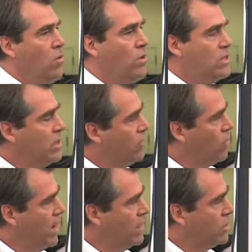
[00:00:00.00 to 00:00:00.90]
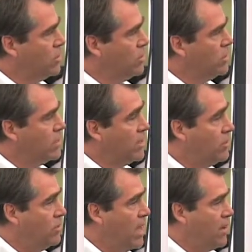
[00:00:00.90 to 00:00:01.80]
We still have great institutions that
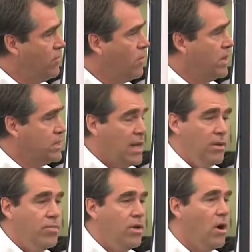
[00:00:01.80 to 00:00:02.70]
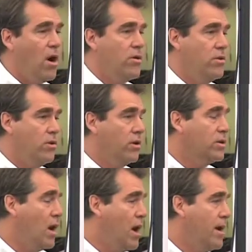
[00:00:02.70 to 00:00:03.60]
do that for us, NPR, the New York
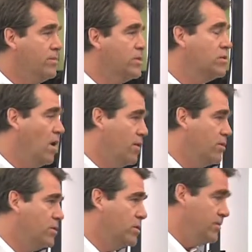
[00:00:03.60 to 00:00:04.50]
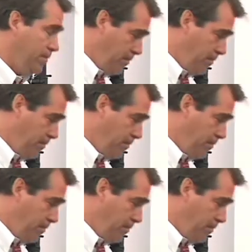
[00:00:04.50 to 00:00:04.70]
Times, others.